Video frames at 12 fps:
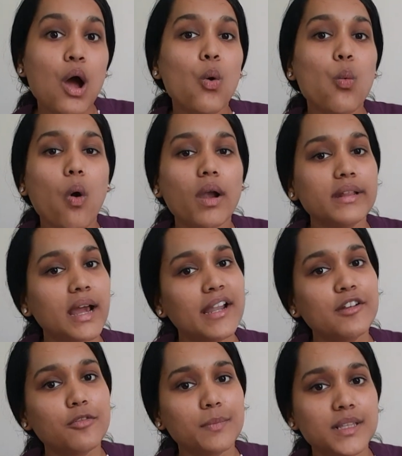what
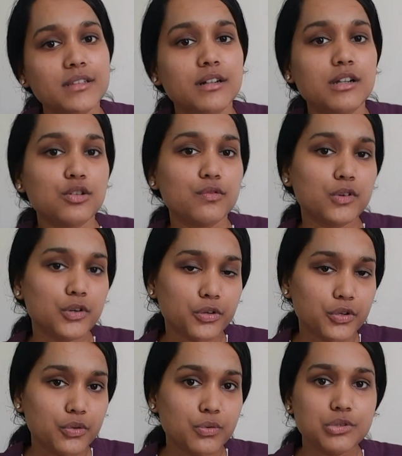kind of method you would
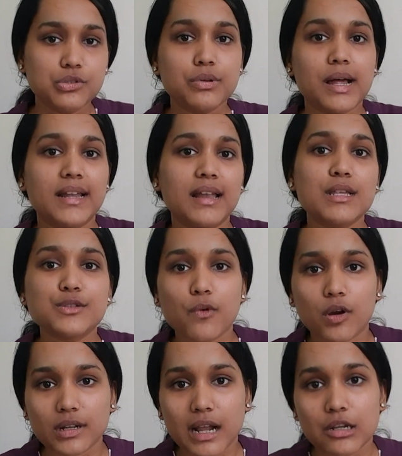use to analyze
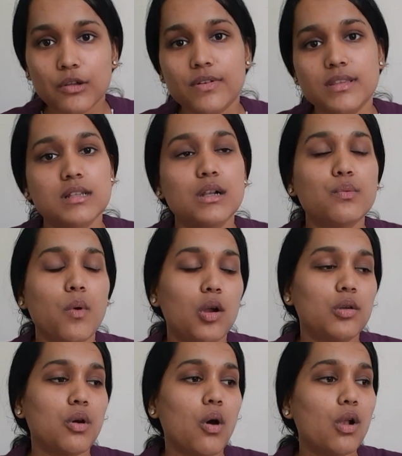what kind of result,
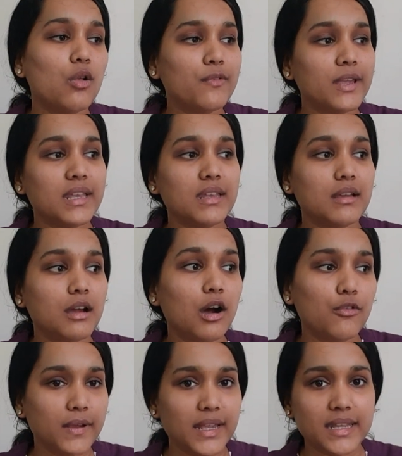what all
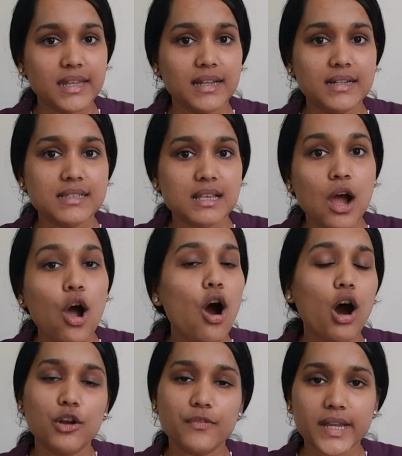variants
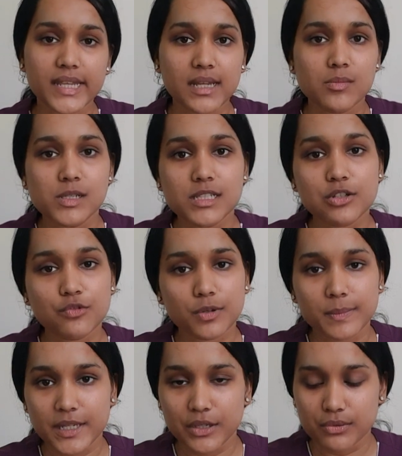or variables you
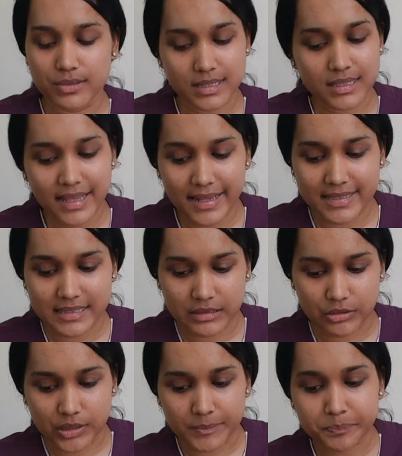would be using,
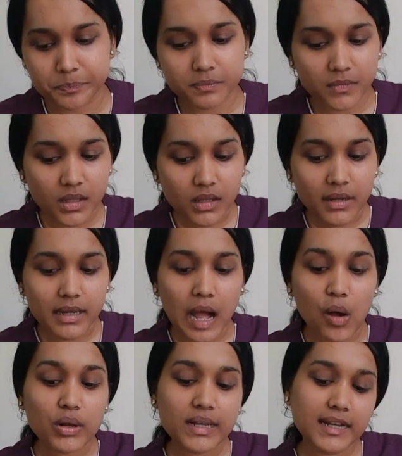etc.
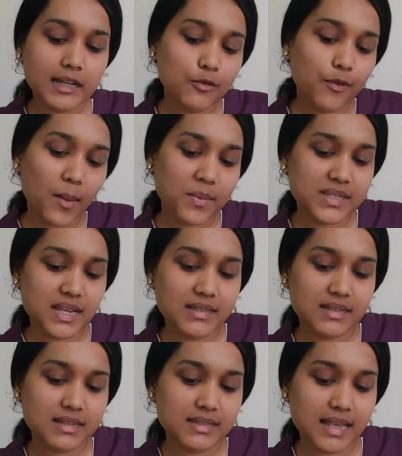Now clinical pharmacy, as
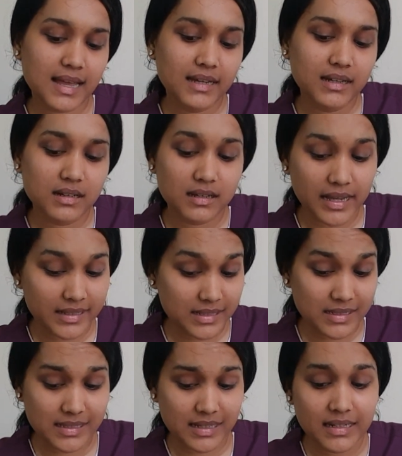I
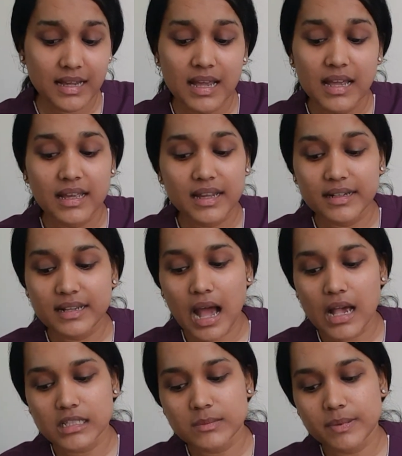said,
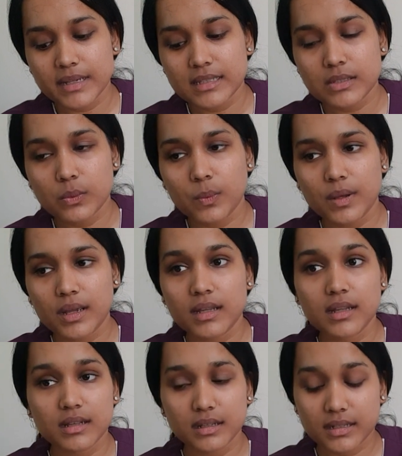
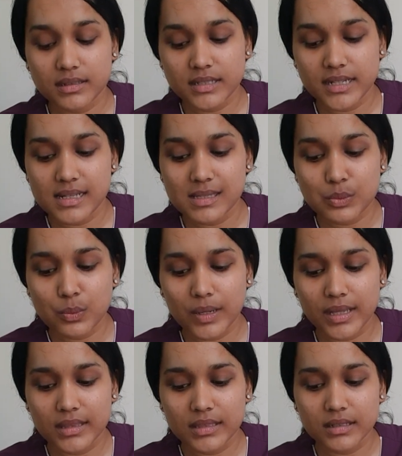it deals
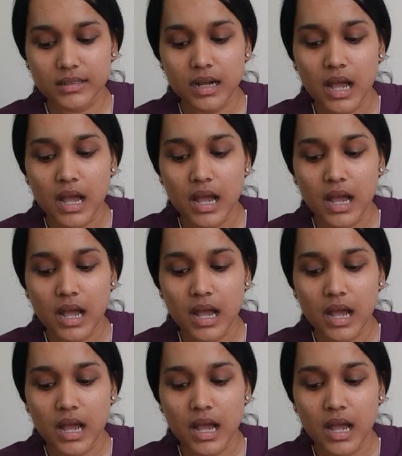with